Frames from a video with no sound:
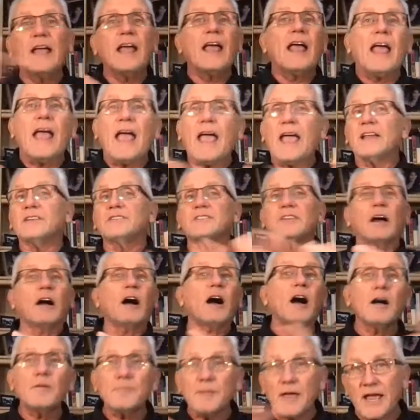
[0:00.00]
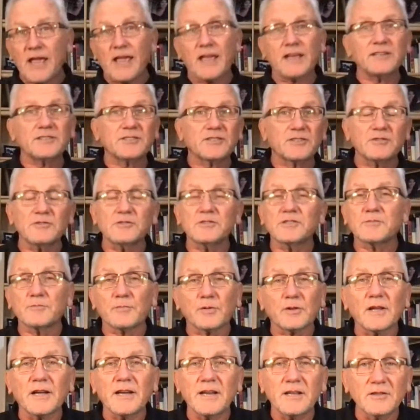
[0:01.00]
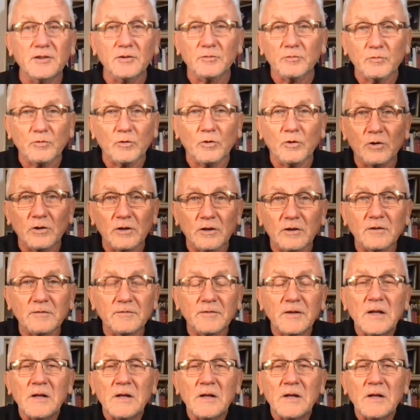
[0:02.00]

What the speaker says: And Tom Hanks, who's playing the role of